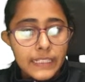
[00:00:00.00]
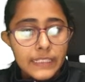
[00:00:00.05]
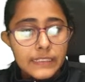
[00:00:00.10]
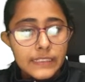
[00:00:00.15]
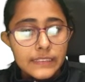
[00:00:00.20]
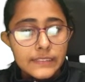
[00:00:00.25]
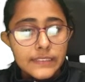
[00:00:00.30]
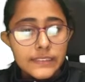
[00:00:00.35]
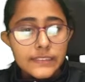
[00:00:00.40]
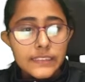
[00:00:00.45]

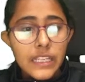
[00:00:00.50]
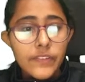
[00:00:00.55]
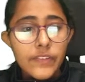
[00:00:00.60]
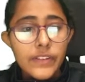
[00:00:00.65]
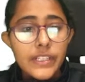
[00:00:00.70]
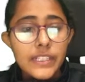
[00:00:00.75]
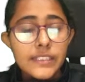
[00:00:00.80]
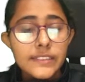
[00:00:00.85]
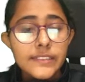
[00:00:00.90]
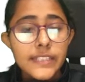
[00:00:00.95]
This is given
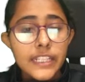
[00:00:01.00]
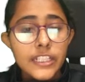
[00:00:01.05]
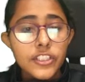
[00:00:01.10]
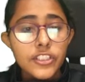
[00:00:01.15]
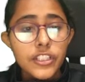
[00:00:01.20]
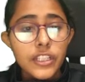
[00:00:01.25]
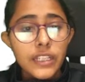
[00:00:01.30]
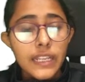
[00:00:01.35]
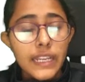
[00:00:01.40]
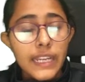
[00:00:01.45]
in
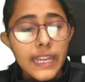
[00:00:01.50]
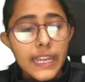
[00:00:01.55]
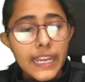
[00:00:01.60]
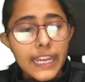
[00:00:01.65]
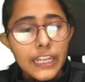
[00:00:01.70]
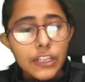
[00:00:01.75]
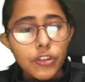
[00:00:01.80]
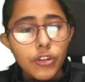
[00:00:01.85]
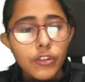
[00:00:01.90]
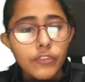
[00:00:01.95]
section
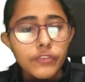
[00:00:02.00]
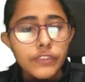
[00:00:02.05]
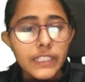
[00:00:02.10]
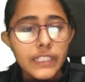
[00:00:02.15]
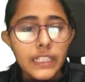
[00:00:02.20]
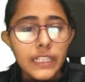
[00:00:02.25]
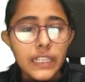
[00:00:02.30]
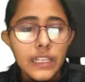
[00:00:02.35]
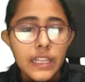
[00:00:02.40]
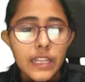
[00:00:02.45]
8 of the
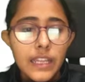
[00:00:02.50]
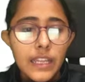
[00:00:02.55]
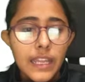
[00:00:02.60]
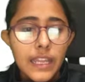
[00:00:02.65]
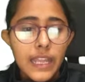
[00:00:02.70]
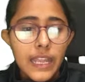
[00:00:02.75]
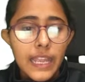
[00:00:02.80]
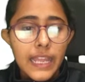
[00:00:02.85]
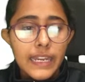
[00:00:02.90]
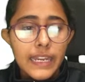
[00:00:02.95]

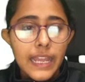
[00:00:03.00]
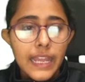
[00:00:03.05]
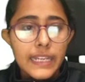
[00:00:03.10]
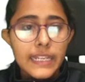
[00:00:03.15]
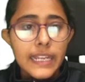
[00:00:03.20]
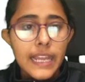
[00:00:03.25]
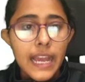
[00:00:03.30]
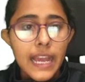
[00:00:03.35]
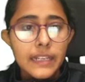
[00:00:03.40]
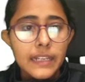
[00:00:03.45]
NI
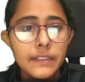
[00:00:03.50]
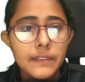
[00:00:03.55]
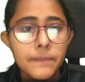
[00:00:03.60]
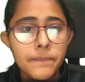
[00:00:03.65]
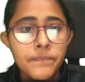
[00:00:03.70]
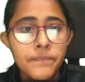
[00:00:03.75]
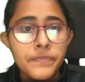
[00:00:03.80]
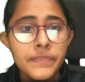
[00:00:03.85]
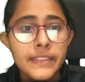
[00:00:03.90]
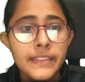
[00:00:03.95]
Act.
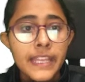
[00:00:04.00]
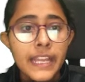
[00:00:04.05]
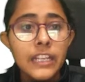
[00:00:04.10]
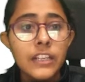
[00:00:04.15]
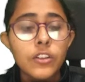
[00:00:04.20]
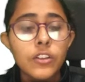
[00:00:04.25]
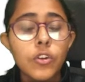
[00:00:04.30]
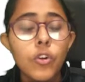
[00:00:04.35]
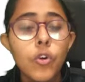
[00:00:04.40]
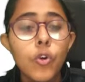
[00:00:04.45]
Then
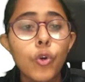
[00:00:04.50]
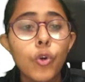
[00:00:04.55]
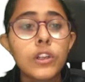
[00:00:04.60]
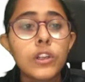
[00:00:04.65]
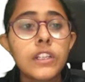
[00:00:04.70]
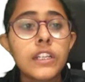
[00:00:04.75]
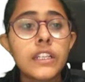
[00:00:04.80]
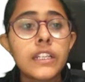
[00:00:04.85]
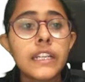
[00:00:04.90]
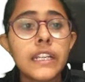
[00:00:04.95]

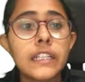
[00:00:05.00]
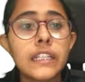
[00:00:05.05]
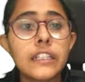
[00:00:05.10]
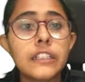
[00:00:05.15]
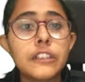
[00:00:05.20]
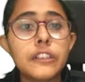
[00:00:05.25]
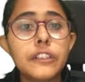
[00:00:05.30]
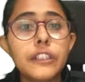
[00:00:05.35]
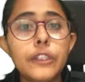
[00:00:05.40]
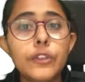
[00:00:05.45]
holder
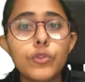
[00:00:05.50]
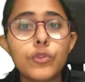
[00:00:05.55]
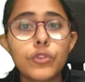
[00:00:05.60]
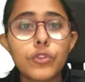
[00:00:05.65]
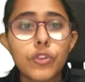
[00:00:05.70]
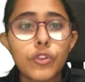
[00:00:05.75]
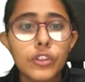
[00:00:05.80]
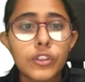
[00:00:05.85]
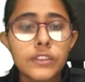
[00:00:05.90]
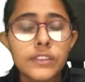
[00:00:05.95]
in due
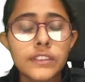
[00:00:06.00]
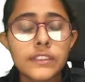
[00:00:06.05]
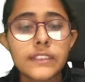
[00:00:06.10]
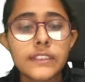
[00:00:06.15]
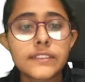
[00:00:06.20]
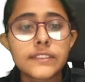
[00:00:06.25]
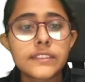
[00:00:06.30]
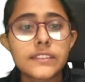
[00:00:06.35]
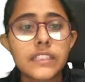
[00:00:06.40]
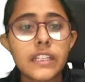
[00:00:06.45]
course,
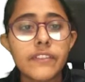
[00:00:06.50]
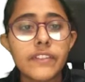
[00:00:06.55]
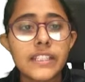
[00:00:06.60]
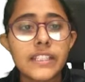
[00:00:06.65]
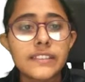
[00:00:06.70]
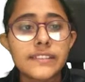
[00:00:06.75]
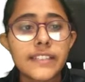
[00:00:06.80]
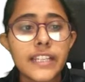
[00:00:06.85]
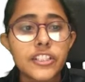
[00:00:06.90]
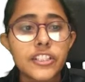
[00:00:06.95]
this is given in
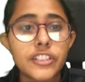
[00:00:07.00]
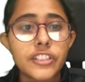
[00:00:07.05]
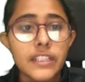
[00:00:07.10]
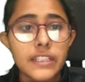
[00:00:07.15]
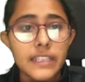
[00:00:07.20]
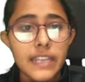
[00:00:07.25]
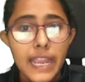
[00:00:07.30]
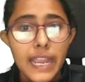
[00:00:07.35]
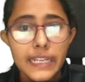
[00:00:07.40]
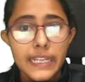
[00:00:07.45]
section
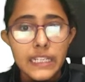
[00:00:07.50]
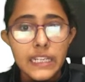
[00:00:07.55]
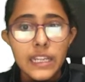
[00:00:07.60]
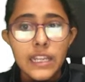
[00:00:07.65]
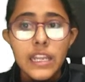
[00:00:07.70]
9.